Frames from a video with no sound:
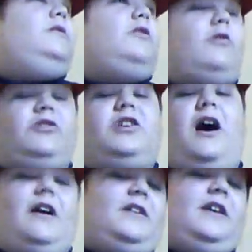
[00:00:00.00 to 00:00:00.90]
you're
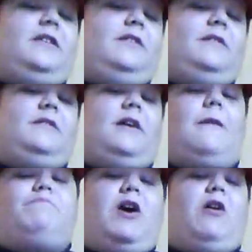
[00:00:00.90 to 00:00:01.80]
talking
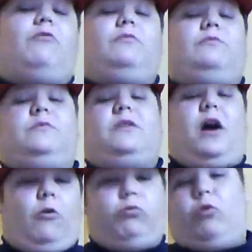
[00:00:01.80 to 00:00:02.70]
about
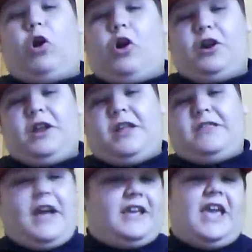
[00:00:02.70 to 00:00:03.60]
a word
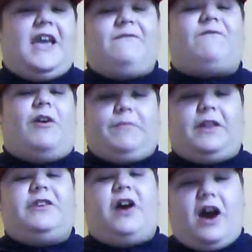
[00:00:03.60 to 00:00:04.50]
that came from the
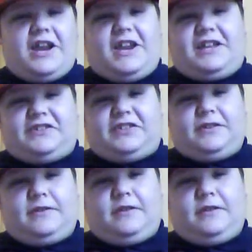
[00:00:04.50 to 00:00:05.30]
90s.